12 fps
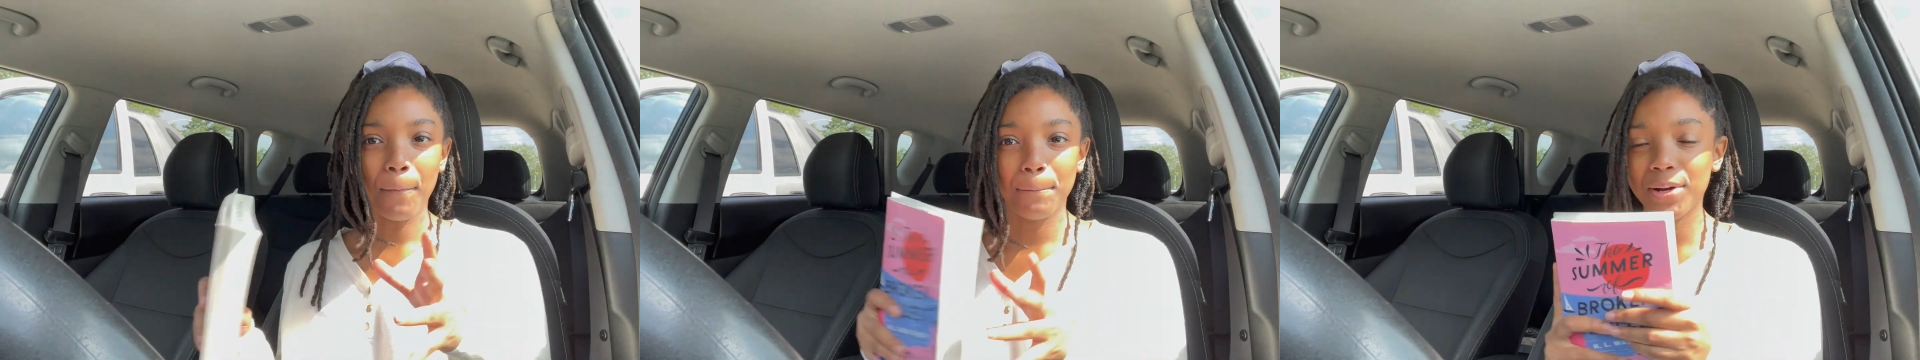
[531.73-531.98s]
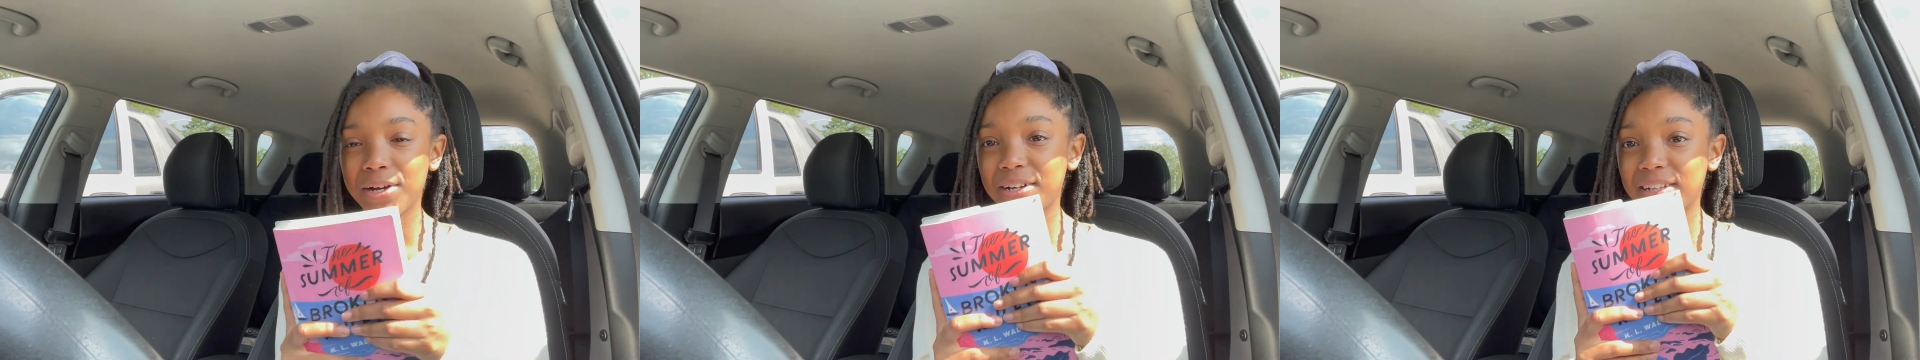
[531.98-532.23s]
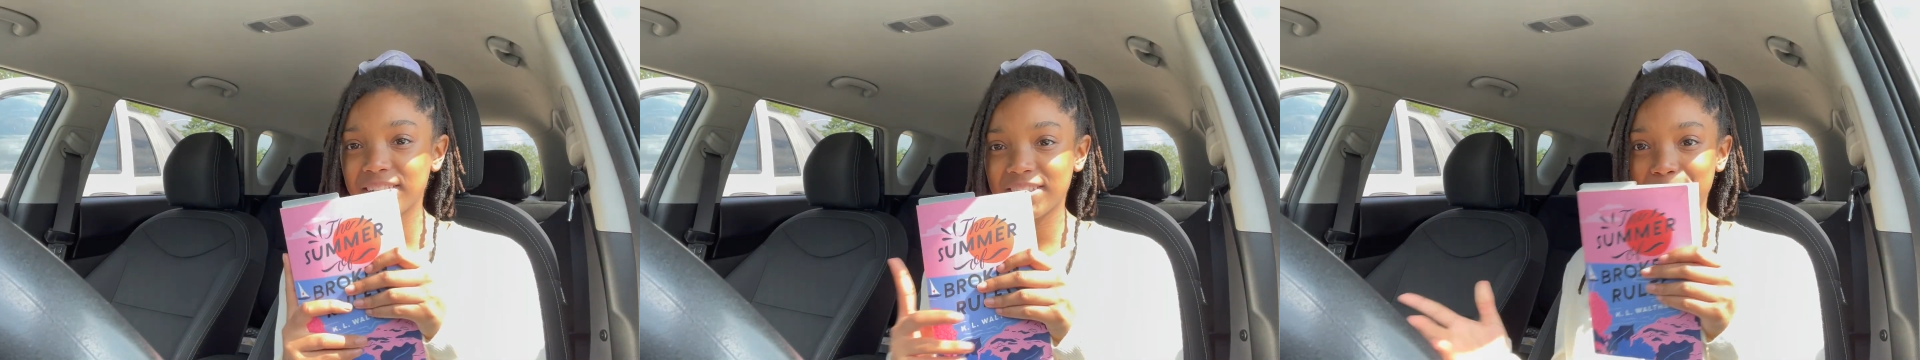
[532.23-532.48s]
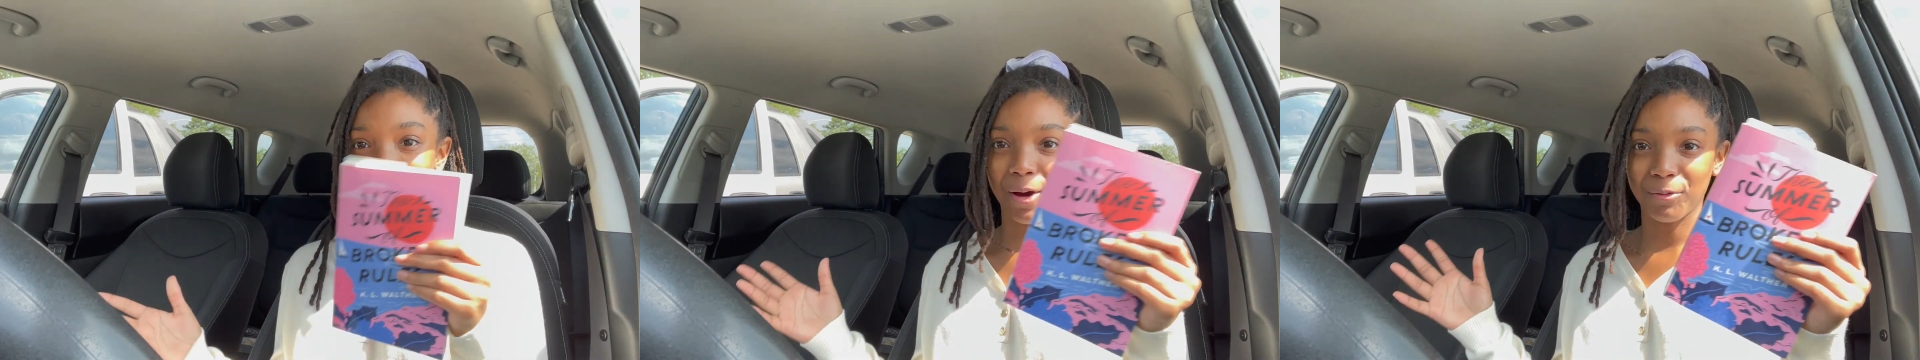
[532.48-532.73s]
books,
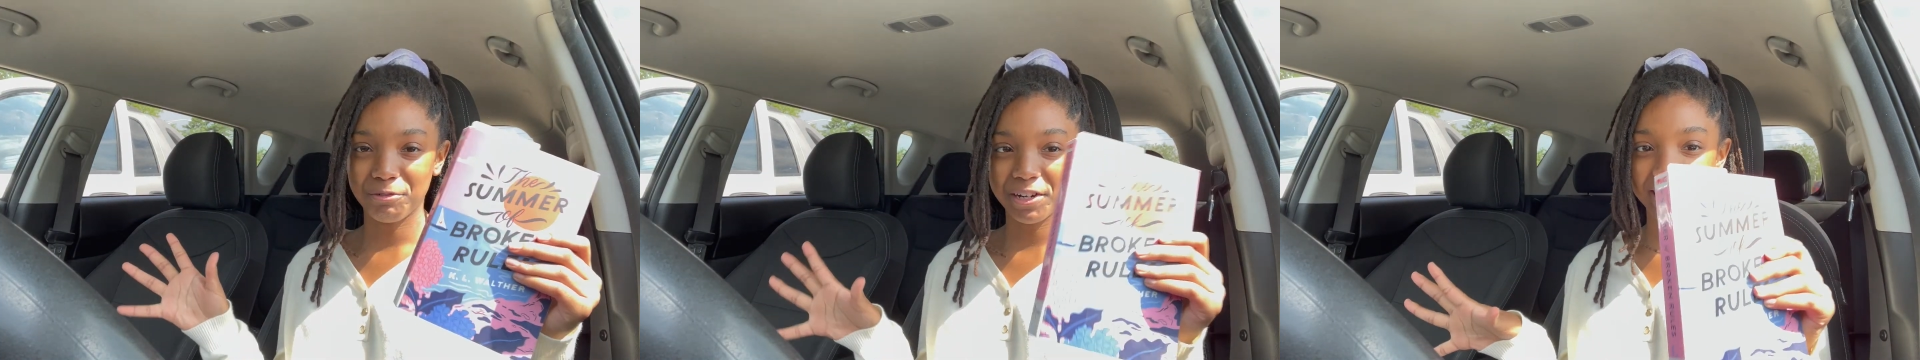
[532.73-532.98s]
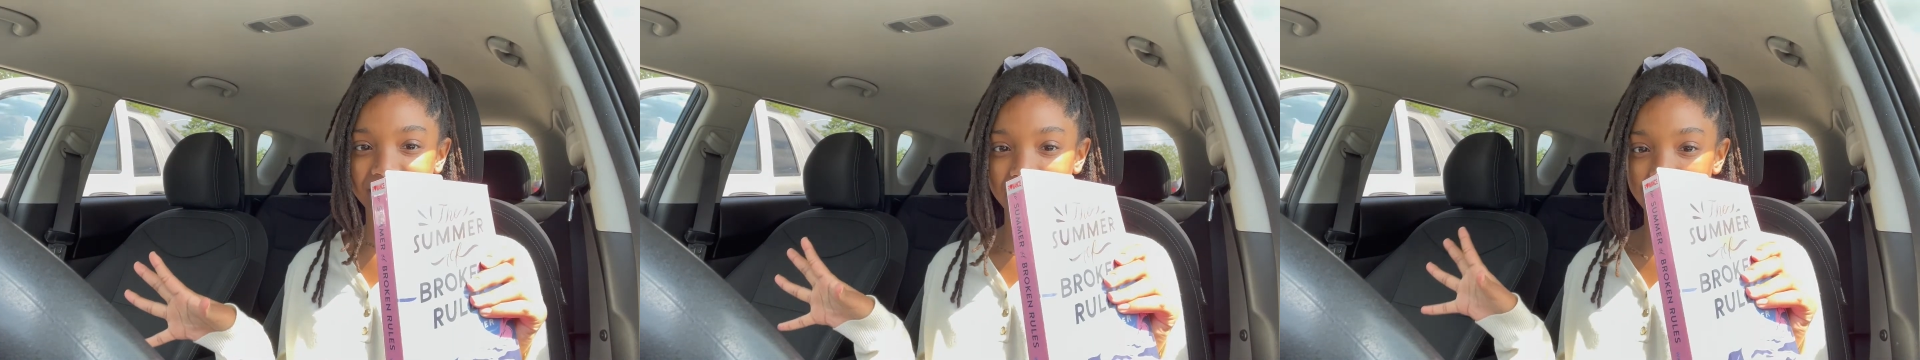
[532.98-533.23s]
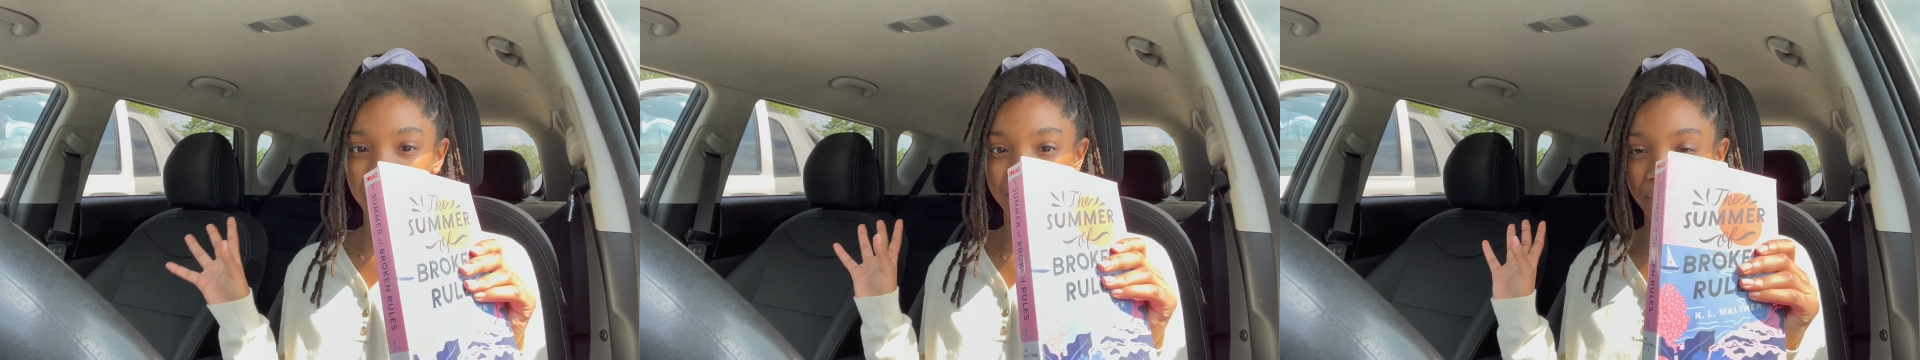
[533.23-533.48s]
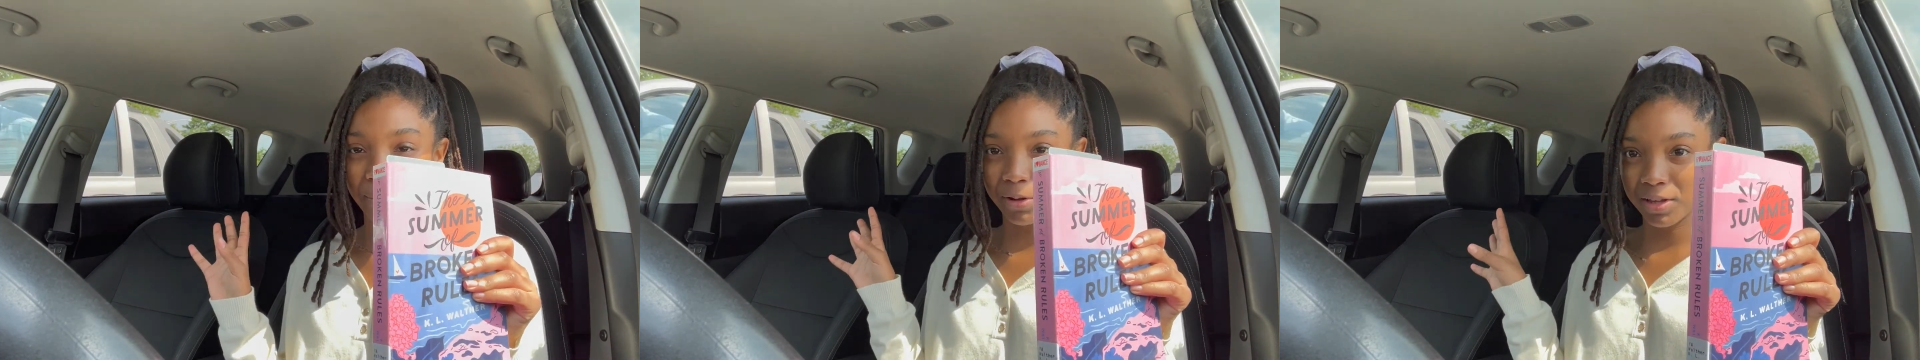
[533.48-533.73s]
about reading, about
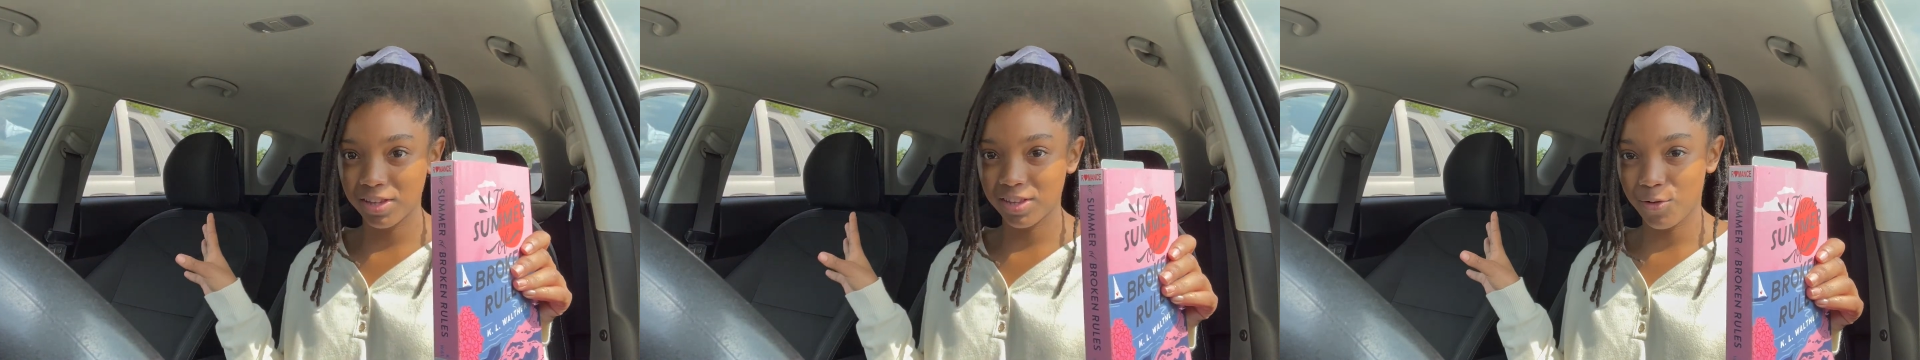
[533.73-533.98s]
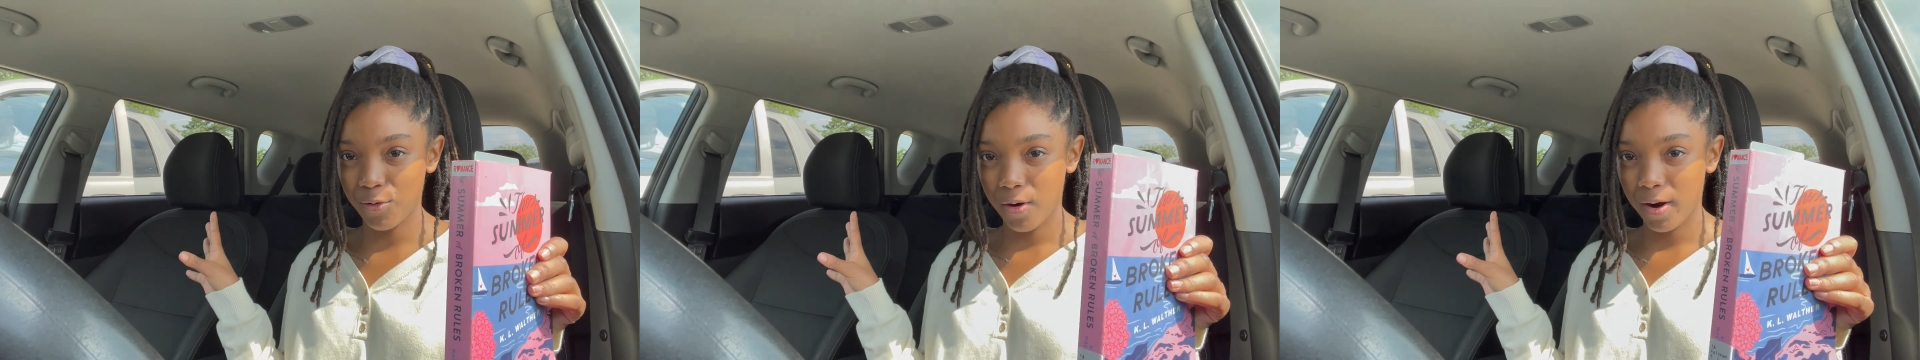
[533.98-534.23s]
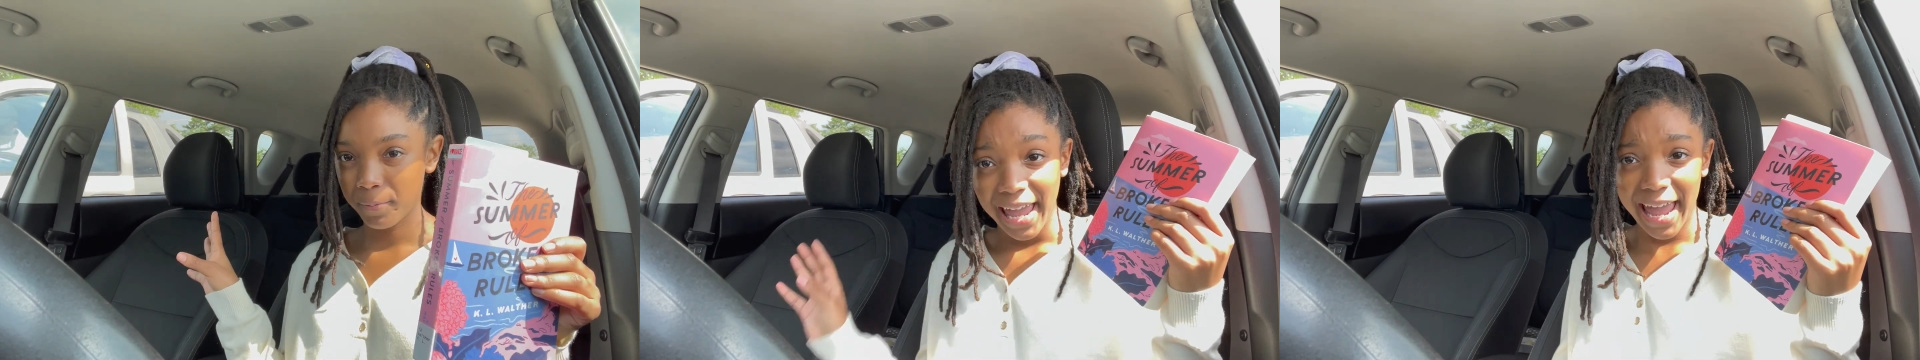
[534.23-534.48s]
the bookstore,